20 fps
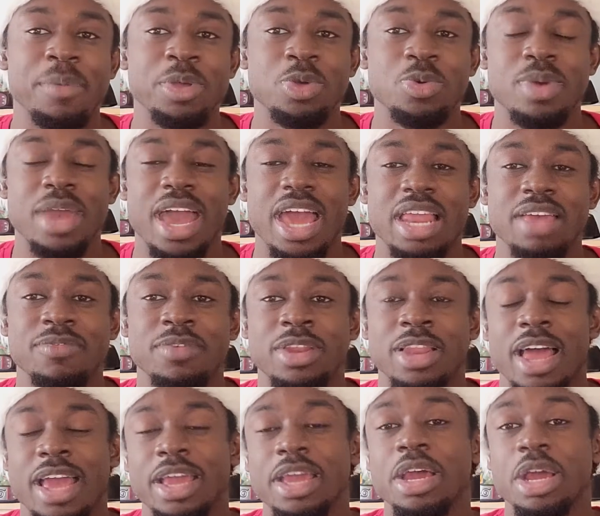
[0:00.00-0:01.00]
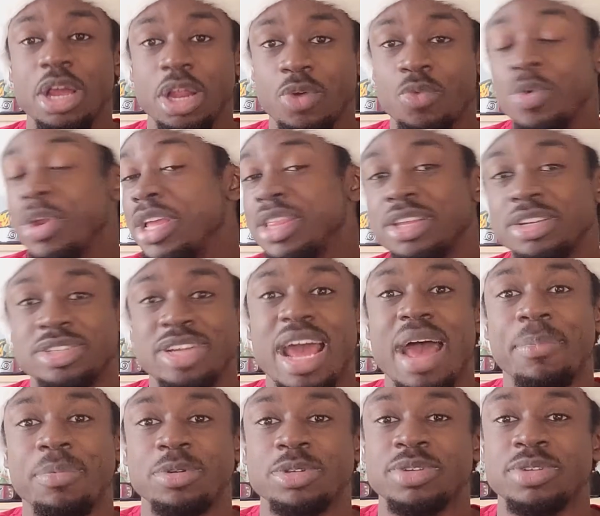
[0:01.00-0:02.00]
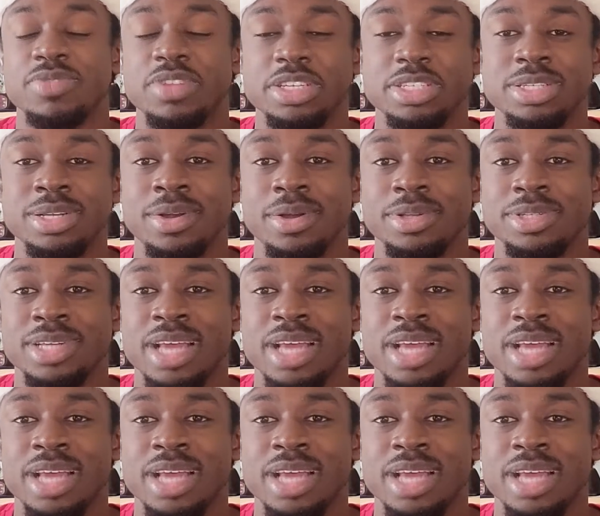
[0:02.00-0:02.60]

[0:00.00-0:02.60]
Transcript: but you can't even read the chapters of these series.